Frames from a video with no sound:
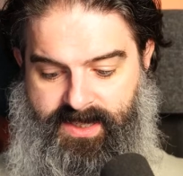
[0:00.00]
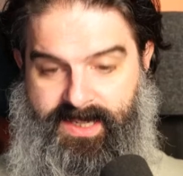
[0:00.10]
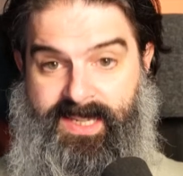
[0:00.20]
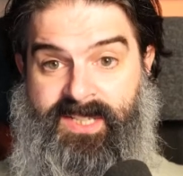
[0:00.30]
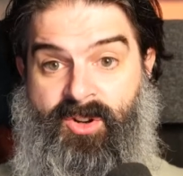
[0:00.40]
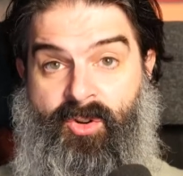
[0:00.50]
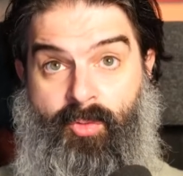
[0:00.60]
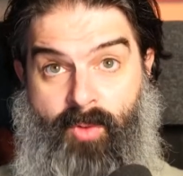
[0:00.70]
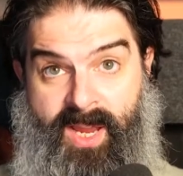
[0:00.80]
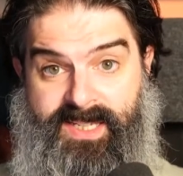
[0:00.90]
is
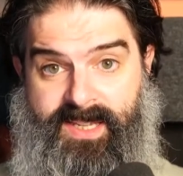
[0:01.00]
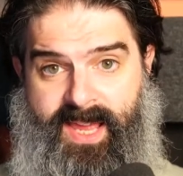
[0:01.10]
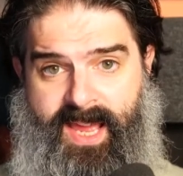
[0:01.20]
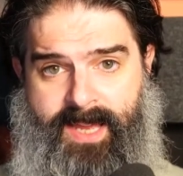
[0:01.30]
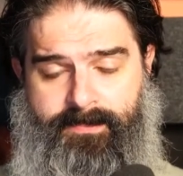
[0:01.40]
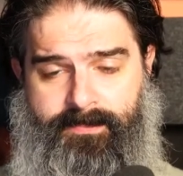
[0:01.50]
greater than